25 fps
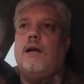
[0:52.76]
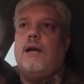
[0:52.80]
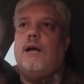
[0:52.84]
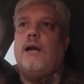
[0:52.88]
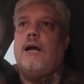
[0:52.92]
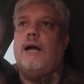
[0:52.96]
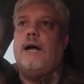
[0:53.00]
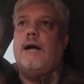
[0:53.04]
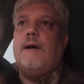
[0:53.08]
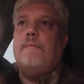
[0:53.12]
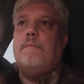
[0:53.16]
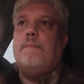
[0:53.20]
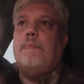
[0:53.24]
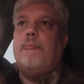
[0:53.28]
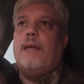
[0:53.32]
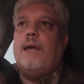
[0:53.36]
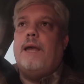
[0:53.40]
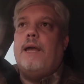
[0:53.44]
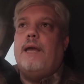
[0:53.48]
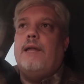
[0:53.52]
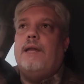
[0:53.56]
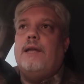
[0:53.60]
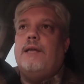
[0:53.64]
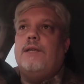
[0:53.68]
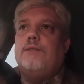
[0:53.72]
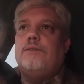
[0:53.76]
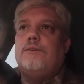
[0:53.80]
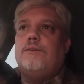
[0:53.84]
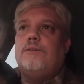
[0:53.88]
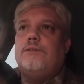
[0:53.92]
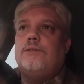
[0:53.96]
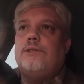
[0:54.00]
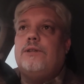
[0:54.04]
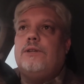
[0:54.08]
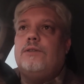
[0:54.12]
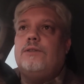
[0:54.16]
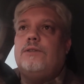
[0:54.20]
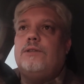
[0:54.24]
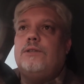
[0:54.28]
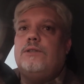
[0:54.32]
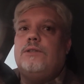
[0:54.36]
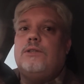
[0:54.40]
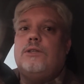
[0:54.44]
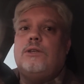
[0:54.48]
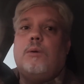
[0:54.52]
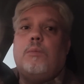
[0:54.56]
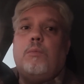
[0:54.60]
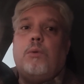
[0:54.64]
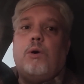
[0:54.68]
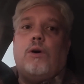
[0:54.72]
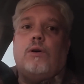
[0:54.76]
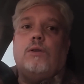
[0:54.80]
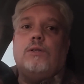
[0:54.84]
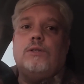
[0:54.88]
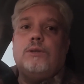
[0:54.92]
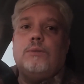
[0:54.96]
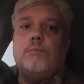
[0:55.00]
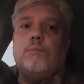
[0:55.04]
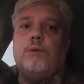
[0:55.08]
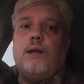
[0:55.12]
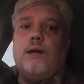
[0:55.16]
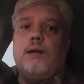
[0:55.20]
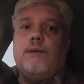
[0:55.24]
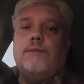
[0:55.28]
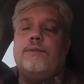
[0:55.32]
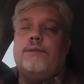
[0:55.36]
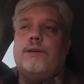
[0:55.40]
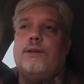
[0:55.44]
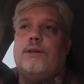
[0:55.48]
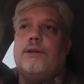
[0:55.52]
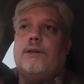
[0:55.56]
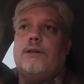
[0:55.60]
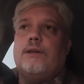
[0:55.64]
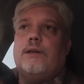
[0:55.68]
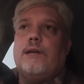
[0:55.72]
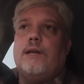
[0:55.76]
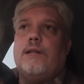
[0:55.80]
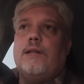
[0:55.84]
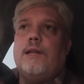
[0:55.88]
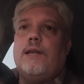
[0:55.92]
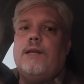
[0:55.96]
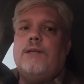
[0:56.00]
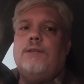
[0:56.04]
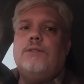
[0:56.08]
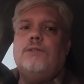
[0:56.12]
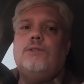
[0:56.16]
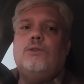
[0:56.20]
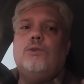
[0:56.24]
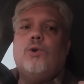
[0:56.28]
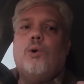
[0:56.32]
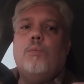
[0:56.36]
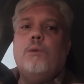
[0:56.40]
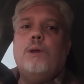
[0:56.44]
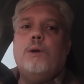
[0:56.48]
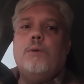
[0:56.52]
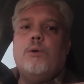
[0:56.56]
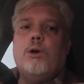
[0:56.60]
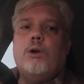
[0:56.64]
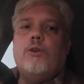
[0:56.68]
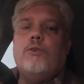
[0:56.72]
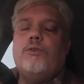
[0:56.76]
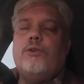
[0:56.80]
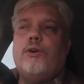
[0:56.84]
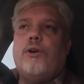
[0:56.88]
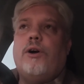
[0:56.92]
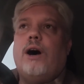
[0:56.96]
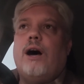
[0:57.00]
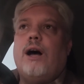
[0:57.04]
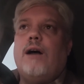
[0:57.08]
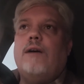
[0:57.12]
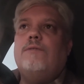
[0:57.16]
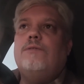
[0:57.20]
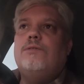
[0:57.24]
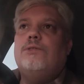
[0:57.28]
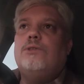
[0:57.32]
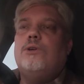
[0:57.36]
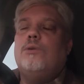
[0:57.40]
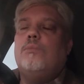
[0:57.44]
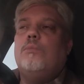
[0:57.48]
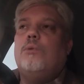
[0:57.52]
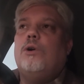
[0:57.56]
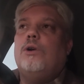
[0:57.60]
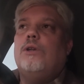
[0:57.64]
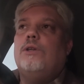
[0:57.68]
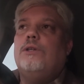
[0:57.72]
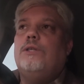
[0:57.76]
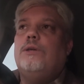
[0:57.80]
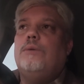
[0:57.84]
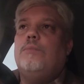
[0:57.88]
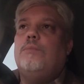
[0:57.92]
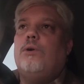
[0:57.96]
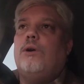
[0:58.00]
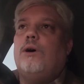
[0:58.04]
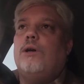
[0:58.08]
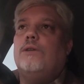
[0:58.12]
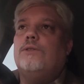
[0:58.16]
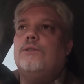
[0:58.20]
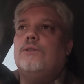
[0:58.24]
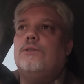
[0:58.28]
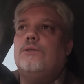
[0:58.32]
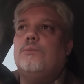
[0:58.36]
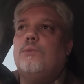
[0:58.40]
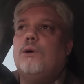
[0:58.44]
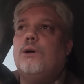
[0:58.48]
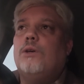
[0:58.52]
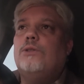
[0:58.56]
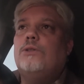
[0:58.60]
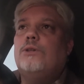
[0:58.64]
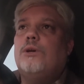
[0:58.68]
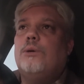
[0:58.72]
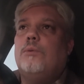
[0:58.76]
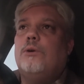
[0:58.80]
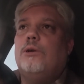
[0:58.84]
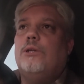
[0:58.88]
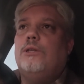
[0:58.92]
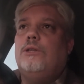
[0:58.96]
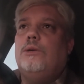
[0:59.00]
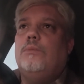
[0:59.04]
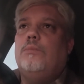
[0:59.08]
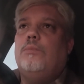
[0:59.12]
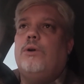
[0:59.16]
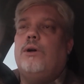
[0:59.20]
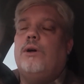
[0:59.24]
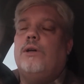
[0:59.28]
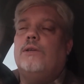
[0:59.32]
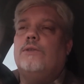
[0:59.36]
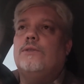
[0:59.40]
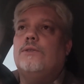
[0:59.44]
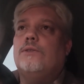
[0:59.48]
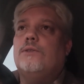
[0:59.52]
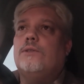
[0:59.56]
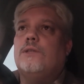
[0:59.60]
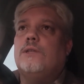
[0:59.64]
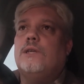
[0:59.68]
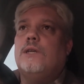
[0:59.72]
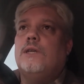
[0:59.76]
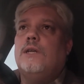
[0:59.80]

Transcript: And as a result, it's a demand supply thing, and that is normally what drives commodity prices, most commodity prices.